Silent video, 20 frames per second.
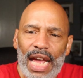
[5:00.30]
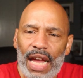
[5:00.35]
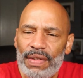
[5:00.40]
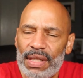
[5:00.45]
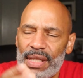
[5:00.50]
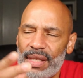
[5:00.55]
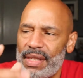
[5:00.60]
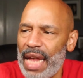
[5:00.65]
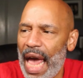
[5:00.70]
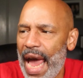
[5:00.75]

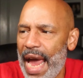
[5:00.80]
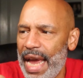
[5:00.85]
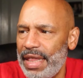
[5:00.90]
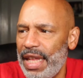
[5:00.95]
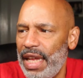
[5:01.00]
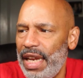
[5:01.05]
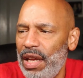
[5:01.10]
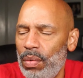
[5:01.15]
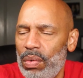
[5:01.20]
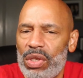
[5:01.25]
Davis saying
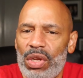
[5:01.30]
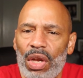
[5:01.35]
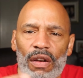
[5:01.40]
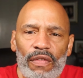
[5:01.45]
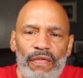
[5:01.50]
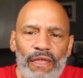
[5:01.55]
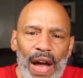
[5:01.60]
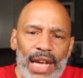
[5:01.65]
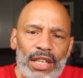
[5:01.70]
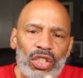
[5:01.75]
that he was going
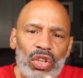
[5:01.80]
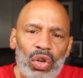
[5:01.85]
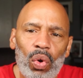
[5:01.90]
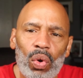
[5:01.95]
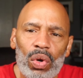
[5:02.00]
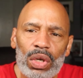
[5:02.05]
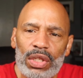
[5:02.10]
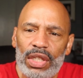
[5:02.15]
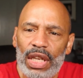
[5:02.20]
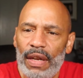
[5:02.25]
to fight
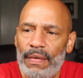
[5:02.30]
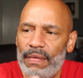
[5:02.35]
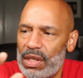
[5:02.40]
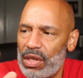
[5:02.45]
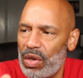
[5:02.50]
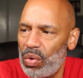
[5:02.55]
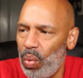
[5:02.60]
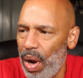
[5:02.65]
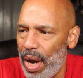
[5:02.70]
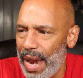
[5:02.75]
Shakur
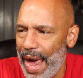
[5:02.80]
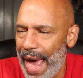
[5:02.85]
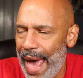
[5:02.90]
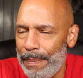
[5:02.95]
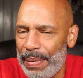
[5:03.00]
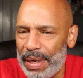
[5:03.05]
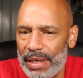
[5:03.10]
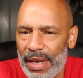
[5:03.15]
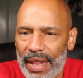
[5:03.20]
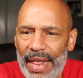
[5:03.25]
Stevenson. What
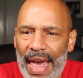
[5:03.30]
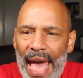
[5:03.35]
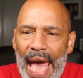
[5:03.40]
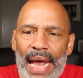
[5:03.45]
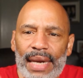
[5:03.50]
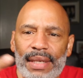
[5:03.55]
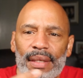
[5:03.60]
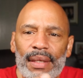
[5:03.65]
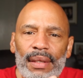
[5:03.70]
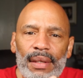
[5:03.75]
happened to
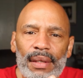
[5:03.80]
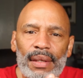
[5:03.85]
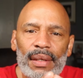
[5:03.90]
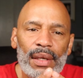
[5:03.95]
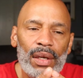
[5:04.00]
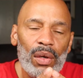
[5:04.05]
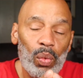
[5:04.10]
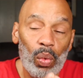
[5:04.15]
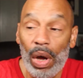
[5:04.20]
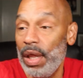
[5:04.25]
that?
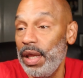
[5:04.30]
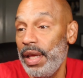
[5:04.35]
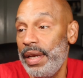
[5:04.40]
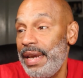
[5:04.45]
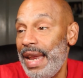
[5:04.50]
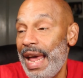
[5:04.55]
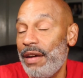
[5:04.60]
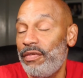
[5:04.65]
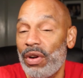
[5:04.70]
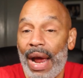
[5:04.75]
Well, it
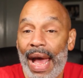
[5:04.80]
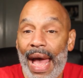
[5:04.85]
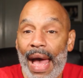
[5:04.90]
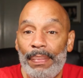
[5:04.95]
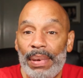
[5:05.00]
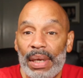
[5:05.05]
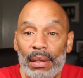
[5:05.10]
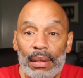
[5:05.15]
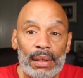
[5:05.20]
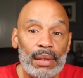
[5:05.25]
never
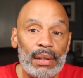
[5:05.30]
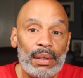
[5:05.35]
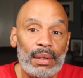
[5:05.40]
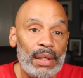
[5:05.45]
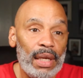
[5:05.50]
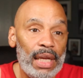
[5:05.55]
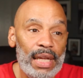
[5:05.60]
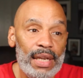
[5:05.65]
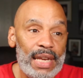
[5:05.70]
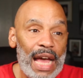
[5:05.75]
happened.
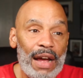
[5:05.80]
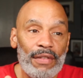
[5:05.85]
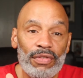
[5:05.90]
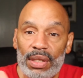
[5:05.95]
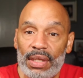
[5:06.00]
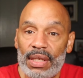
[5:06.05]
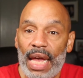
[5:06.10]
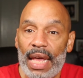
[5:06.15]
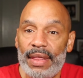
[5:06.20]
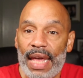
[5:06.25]
He
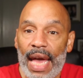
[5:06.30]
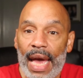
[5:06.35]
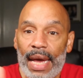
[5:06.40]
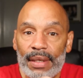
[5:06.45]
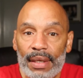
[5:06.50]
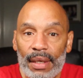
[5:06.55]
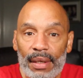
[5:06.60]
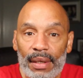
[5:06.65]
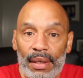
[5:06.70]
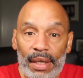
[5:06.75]
never said
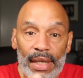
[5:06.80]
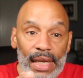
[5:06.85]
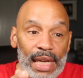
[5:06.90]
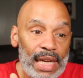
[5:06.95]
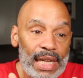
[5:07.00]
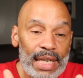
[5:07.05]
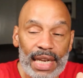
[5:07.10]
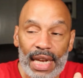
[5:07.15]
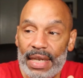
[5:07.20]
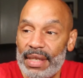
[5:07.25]
that.
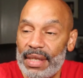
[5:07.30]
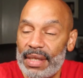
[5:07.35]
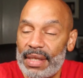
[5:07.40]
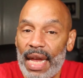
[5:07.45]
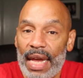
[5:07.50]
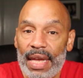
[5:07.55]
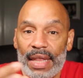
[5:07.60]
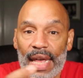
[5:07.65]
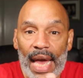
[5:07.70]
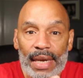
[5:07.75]
He didn't
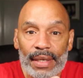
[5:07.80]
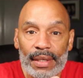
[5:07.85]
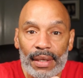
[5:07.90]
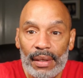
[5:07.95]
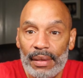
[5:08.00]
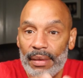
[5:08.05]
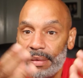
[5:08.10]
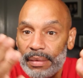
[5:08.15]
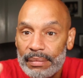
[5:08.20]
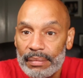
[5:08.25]
say that.
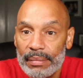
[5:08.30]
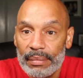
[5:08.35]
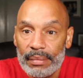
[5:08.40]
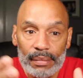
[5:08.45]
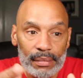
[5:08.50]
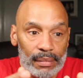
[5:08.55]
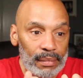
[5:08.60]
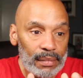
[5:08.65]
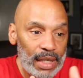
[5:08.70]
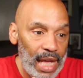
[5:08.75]

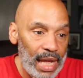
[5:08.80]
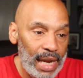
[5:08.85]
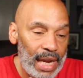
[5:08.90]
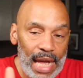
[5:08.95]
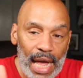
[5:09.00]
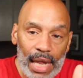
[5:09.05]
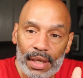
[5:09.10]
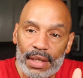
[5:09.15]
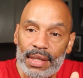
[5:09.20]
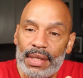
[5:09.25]

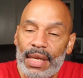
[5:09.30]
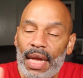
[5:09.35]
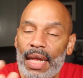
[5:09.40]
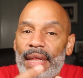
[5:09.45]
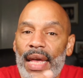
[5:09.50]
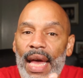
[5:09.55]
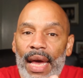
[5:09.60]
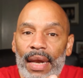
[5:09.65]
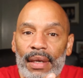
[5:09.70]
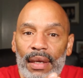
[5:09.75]
Kenny Ellis
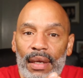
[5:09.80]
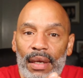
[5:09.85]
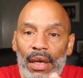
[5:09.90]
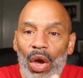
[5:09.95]
said that.